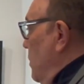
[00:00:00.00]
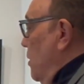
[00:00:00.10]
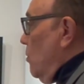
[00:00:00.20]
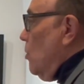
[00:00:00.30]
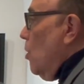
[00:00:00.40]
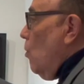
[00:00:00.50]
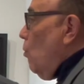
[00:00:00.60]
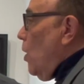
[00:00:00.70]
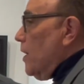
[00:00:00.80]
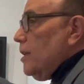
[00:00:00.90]
here.
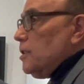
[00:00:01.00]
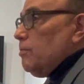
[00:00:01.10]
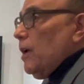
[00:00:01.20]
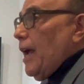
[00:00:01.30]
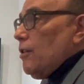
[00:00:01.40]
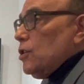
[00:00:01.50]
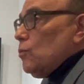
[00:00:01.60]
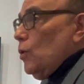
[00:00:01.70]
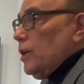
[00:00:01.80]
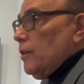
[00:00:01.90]
One is Alice
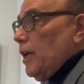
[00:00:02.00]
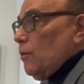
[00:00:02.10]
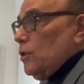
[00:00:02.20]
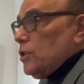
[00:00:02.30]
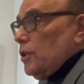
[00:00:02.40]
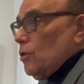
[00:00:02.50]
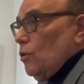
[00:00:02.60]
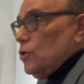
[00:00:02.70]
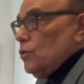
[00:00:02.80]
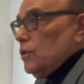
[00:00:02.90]
in Wonderland, which I
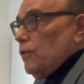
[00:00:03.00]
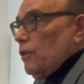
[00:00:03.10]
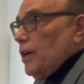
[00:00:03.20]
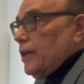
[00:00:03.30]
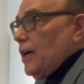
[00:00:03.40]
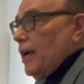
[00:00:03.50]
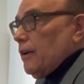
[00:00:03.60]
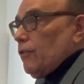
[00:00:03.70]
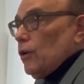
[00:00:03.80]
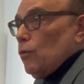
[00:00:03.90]
told you is very
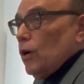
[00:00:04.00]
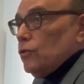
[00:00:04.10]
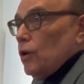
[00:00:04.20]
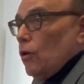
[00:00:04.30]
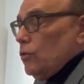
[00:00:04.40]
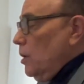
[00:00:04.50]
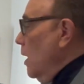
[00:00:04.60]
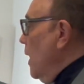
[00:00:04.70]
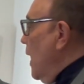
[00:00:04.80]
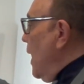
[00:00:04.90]
iconic, very well known,
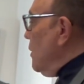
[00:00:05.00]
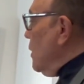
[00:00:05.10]
and